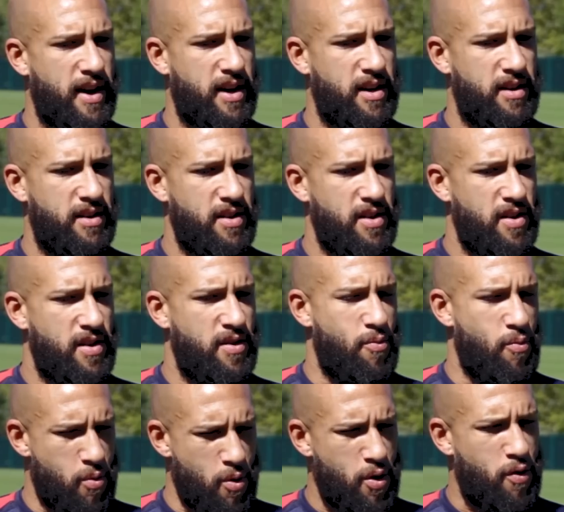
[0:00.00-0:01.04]
I can
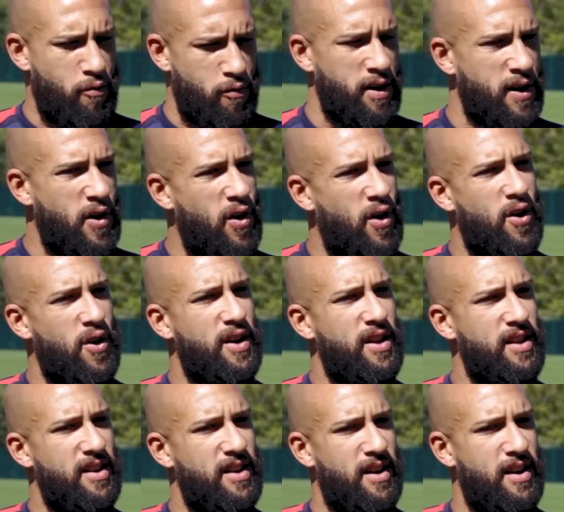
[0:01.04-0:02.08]
work really
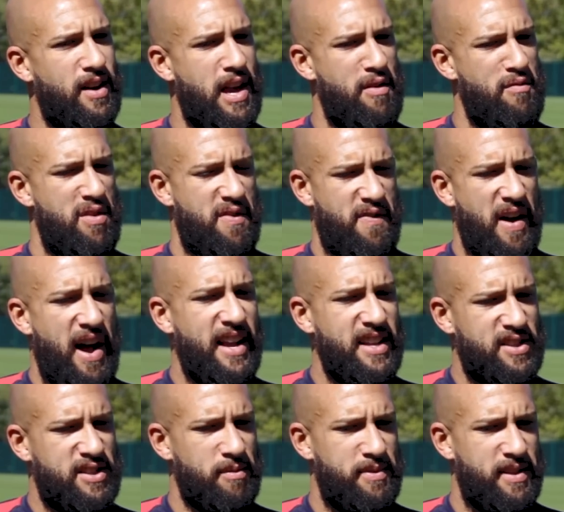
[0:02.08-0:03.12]
hard and
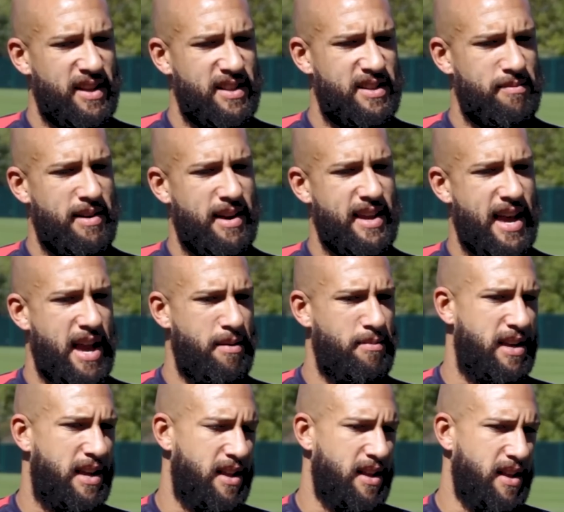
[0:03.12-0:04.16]
refine some things in my game,
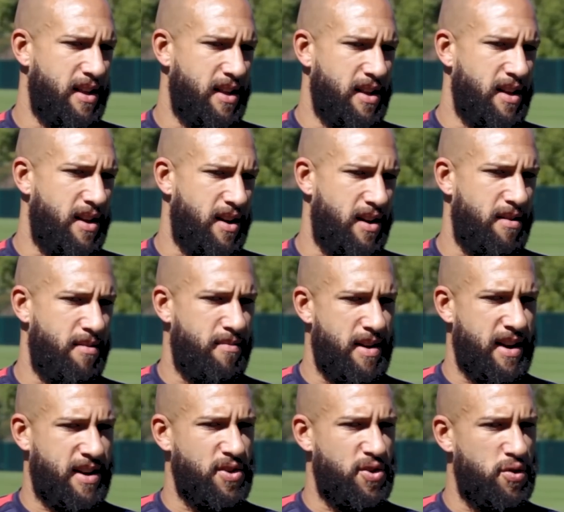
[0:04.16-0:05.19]
that
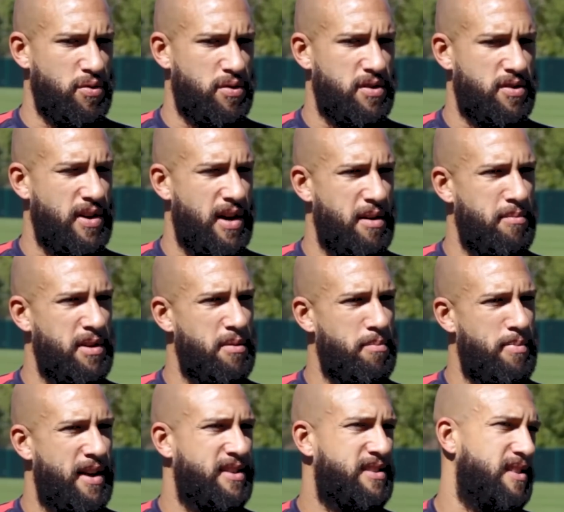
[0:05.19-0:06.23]
I can shoot to try and be the
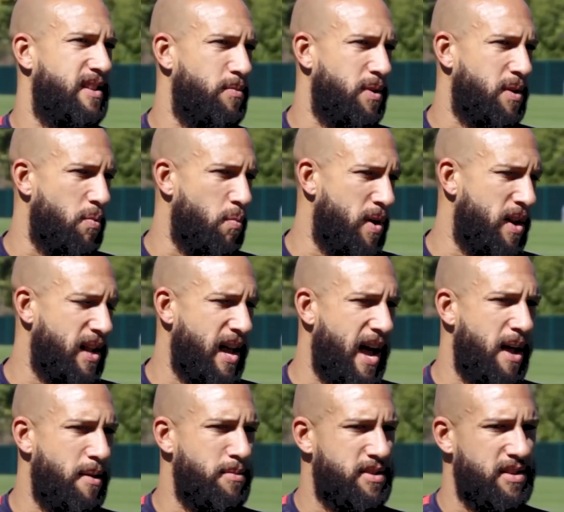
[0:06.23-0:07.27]
best, and that we can win
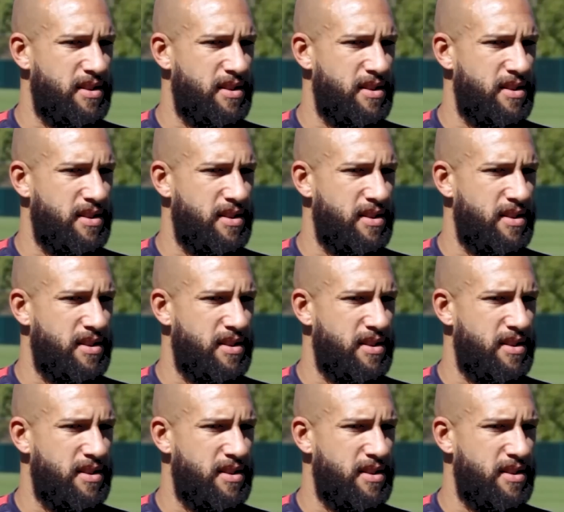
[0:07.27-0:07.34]
games.